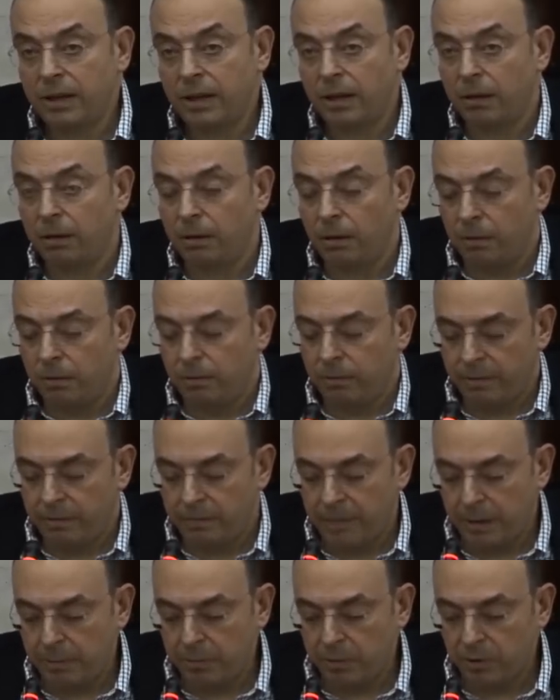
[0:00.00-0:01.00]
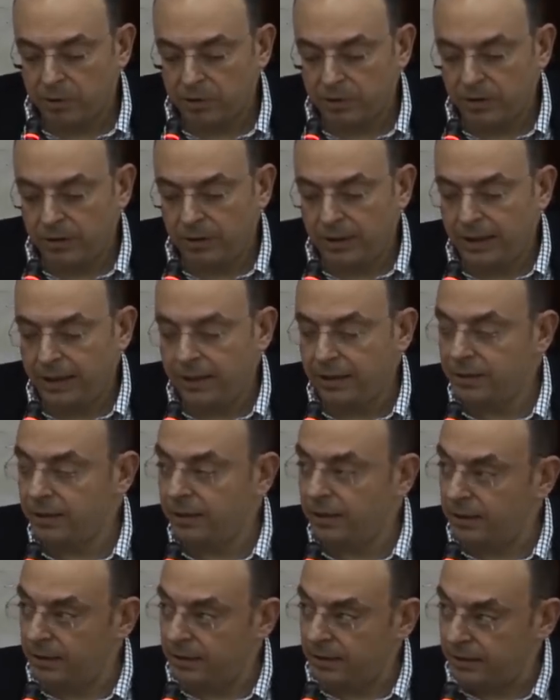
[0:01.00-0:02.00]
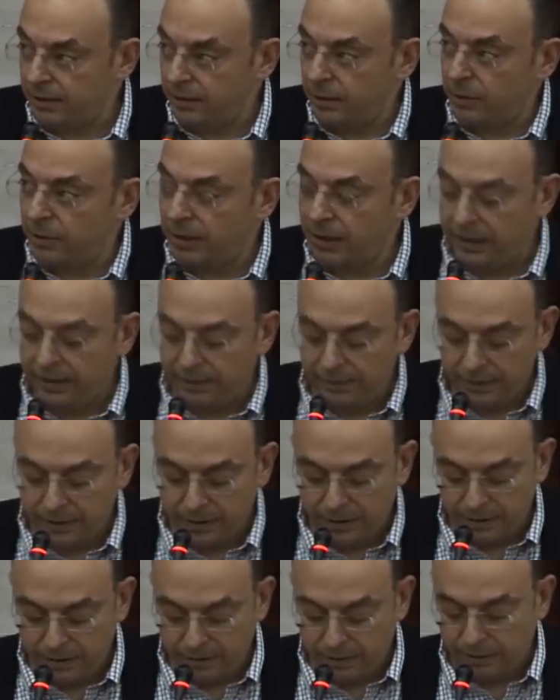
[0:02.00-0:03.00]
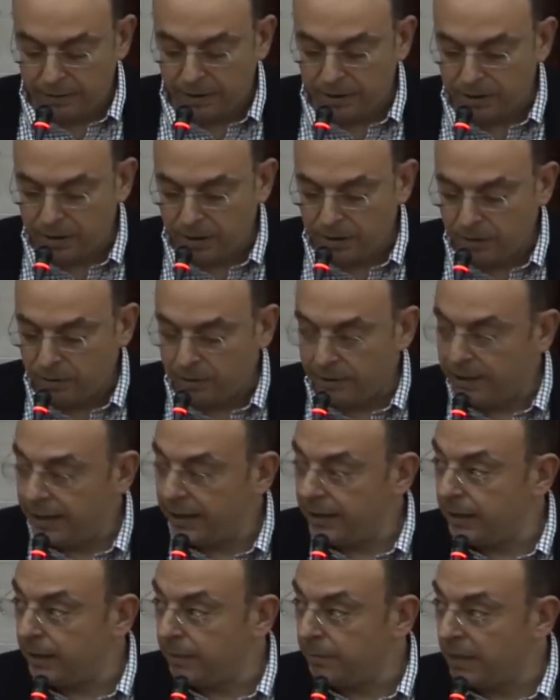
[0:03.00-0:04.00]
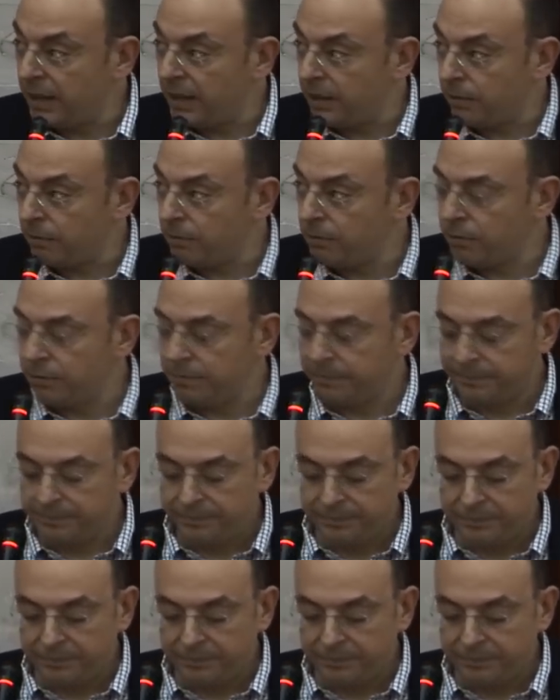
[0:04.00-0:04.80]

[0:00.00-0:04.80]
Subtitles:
along with my board colleagues in Unilever, Russia, Ukraine and Belarus.